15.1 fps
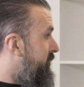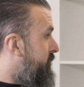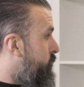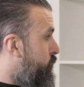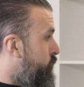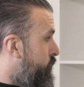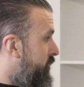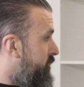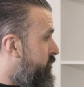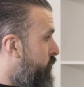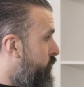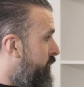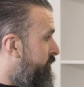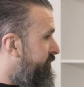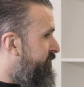it's
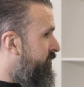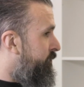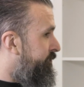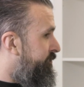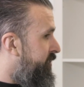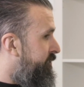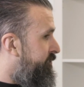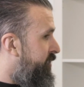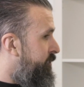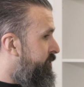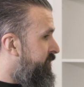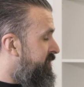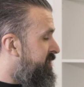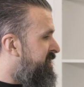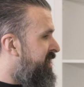all on for the
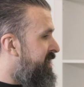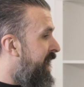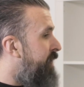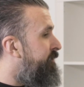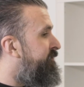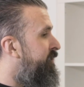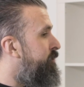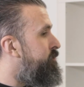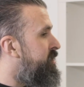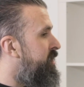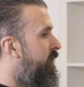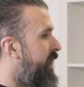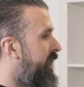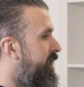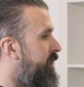future. So that feels
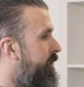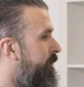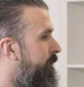like